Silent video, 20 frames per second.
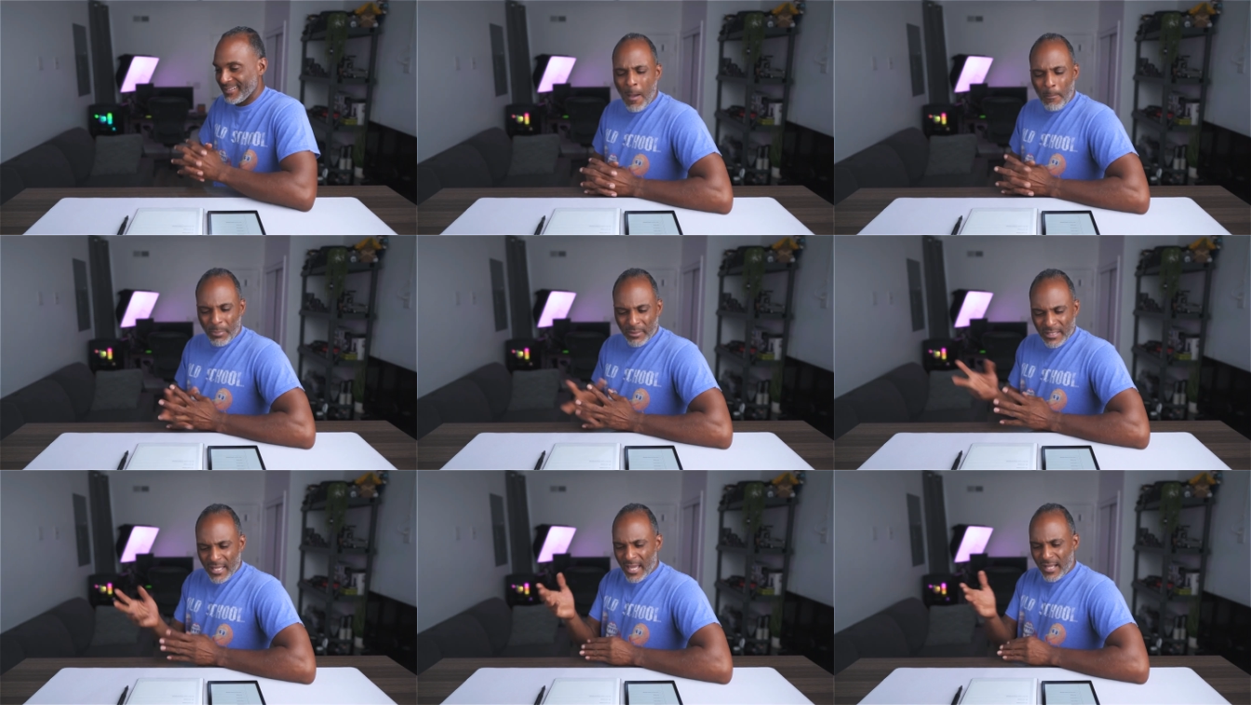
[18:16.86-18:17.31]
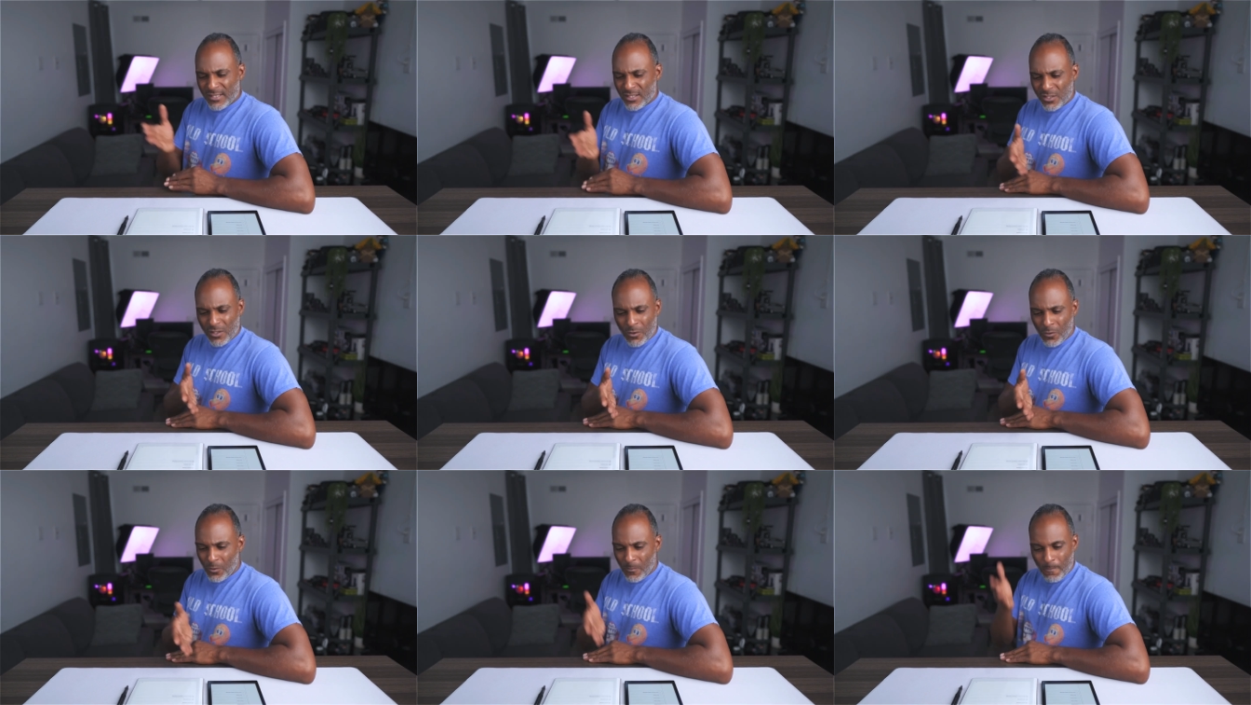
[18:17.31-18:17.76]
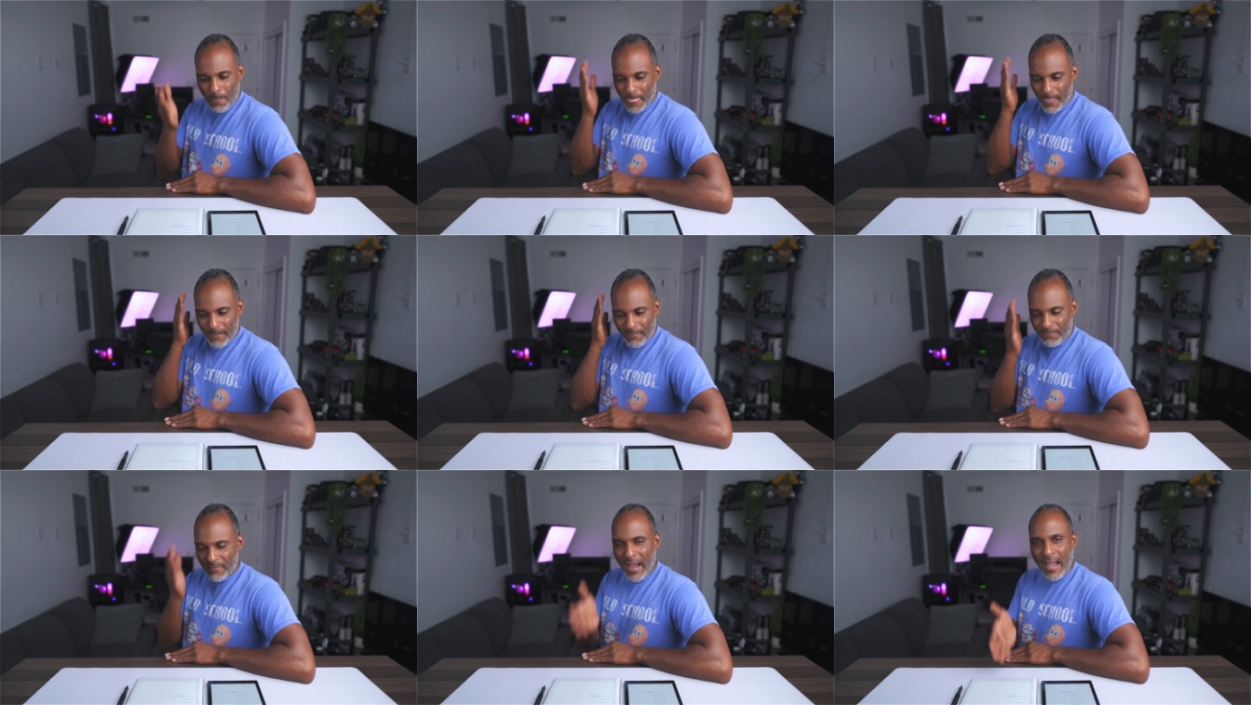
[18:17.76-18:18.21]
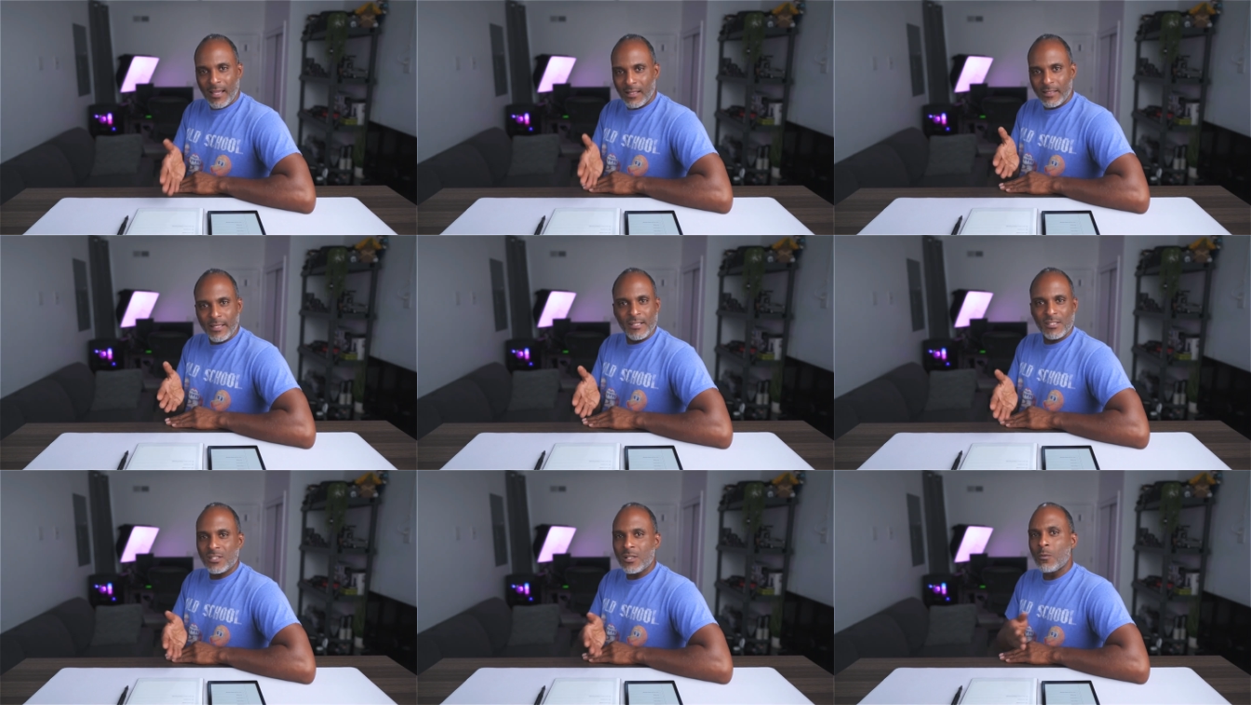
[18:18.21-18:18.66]
But yeah, so
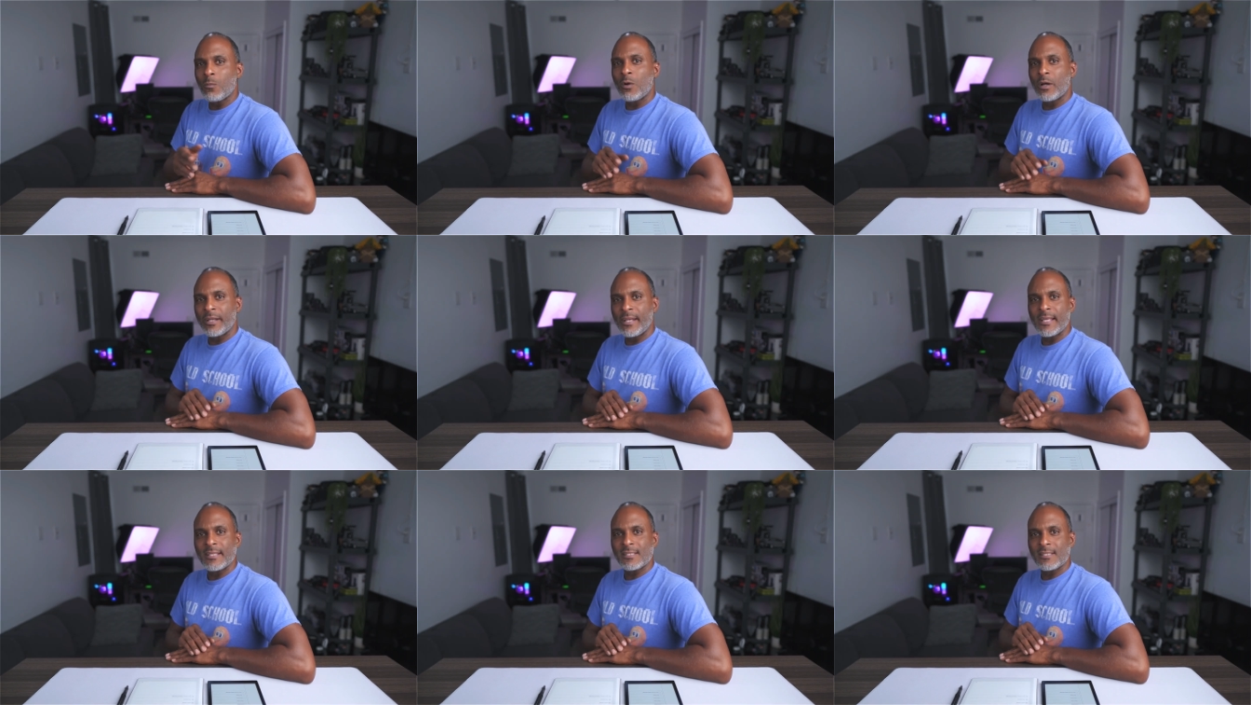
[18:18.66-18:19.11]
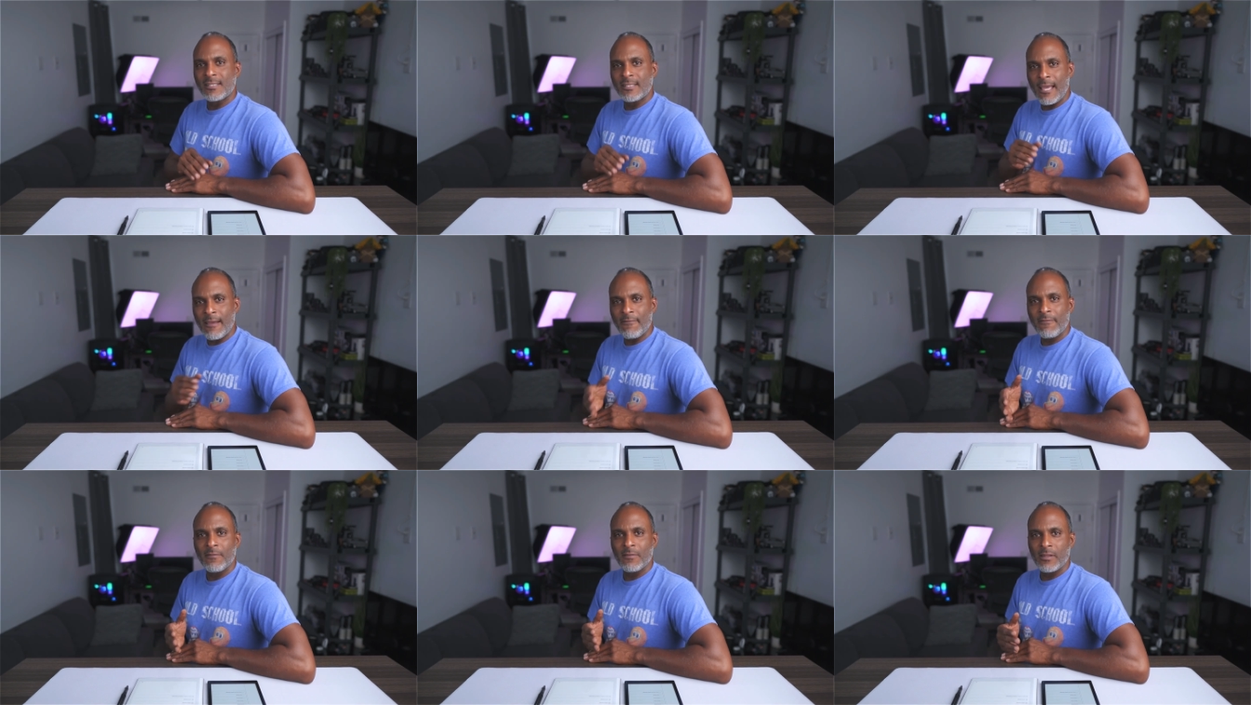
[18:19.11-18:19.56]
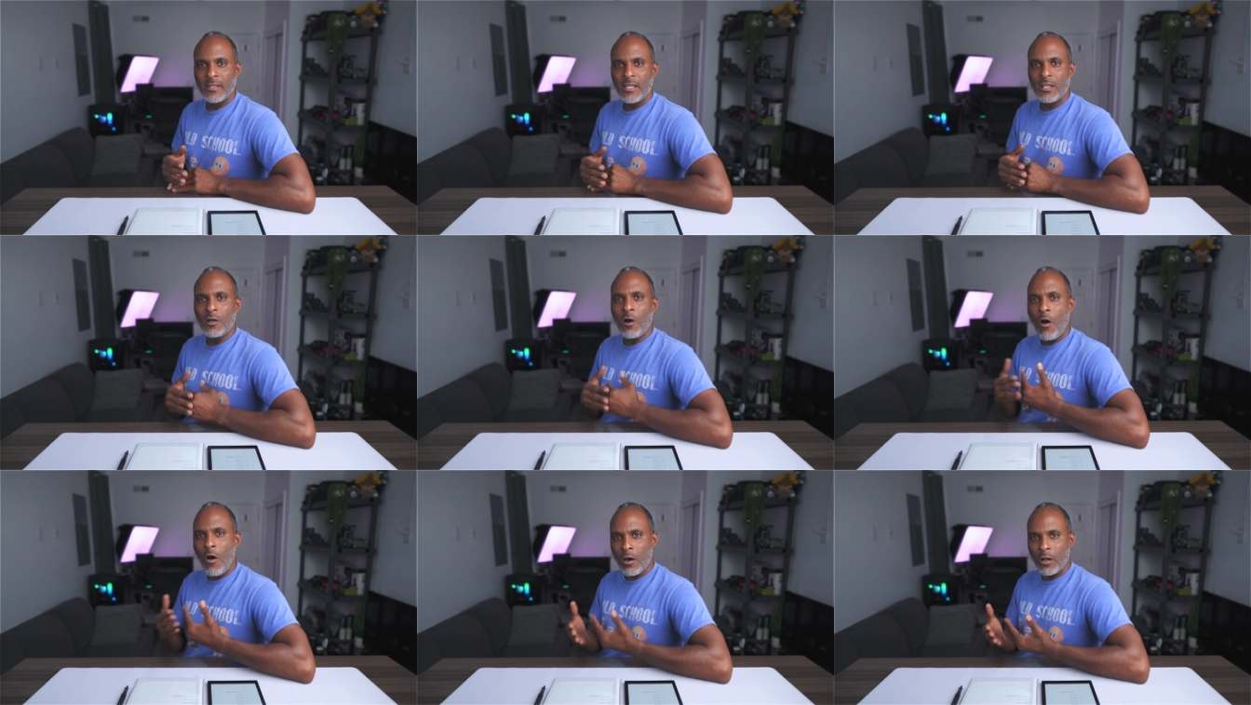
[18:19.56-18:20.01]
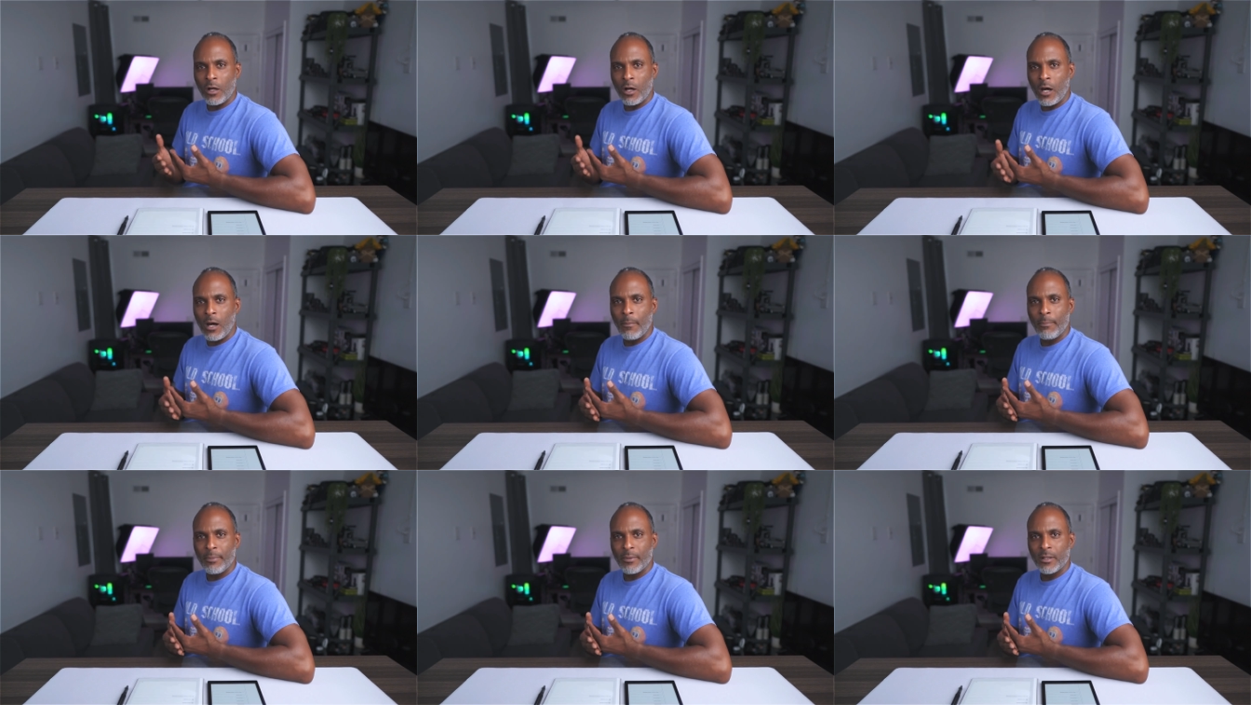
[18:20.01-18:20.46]
finally someone is definitely caught
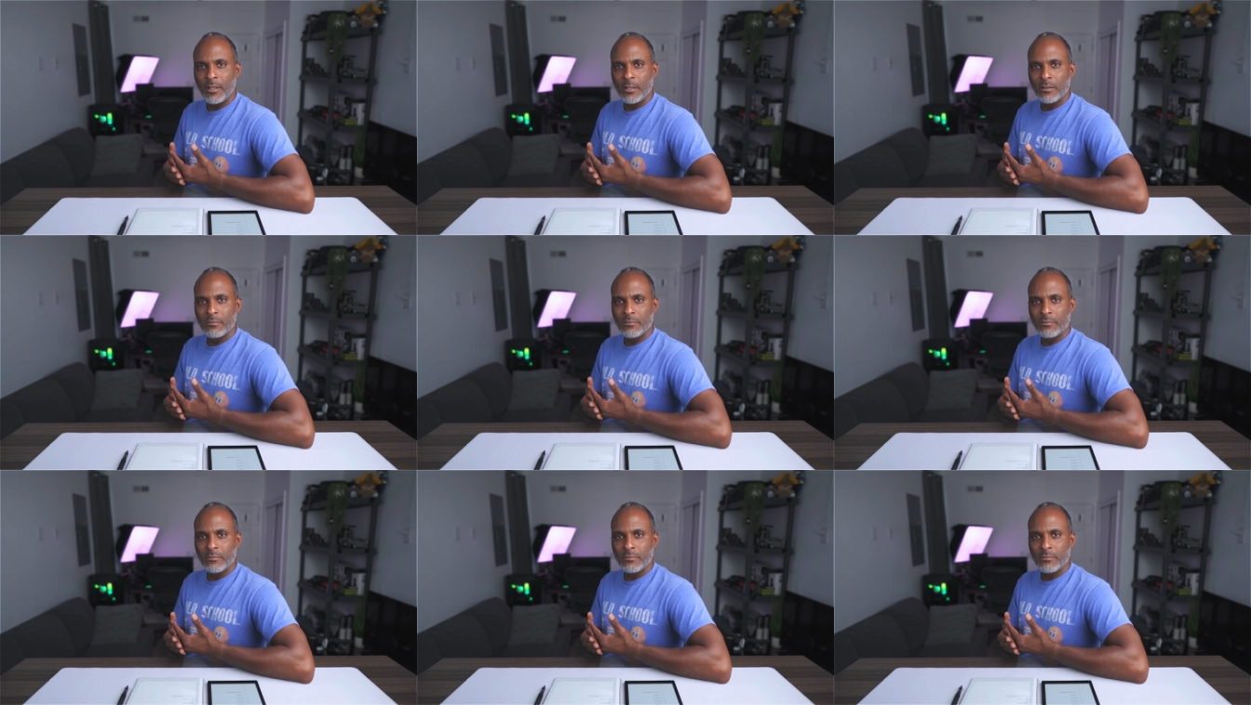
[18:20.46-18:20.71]
up,